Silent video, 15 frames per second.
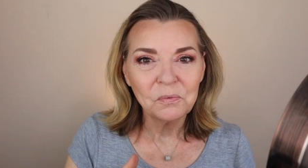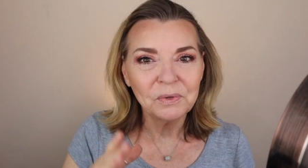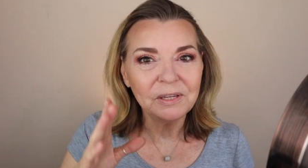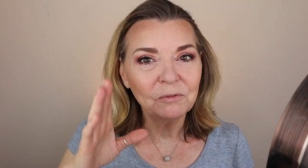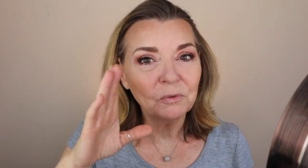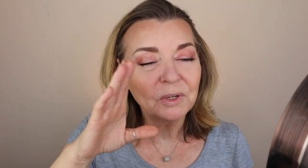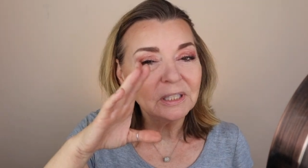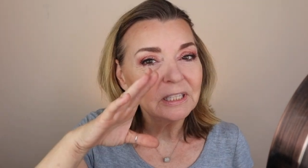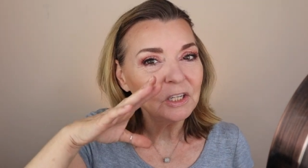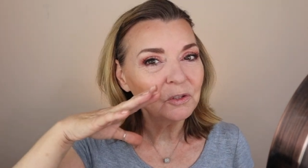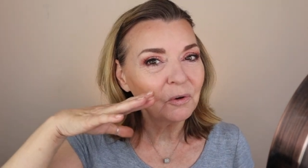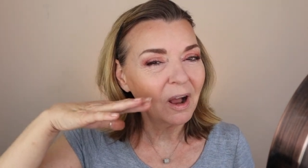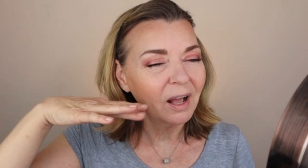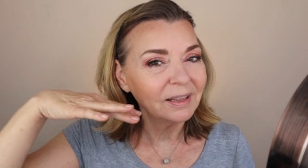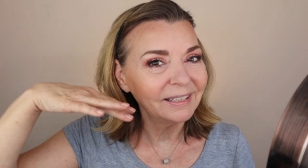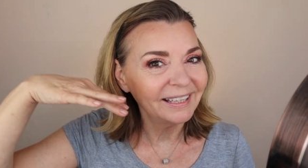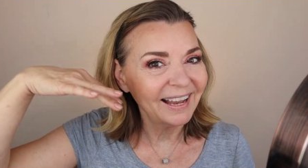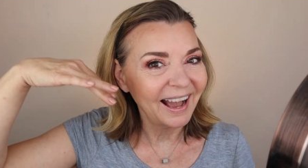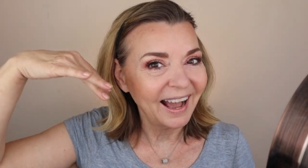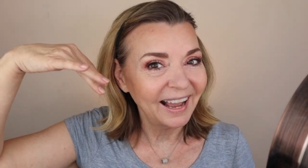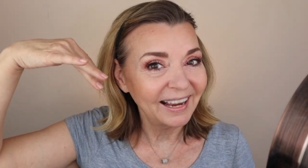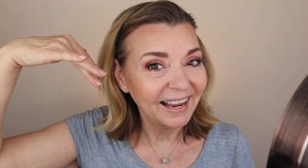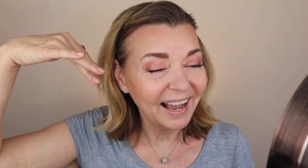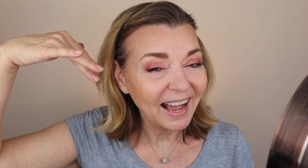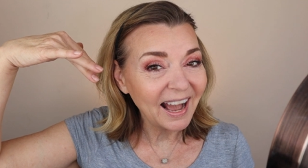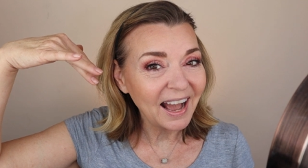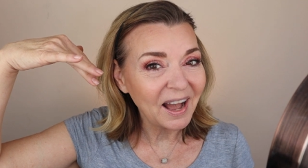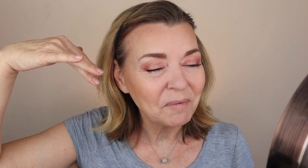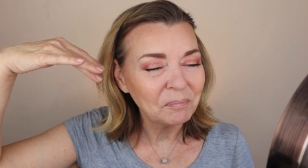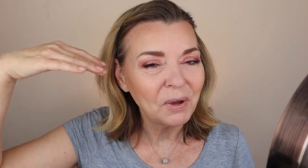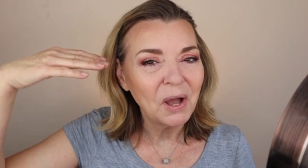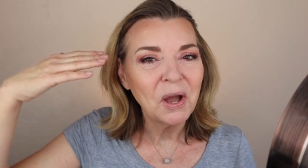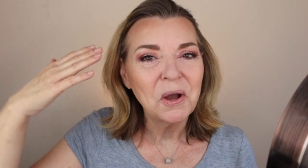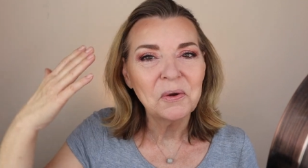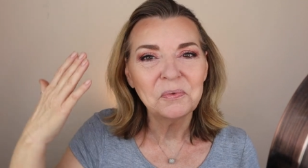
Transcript: We've really drawn the eye up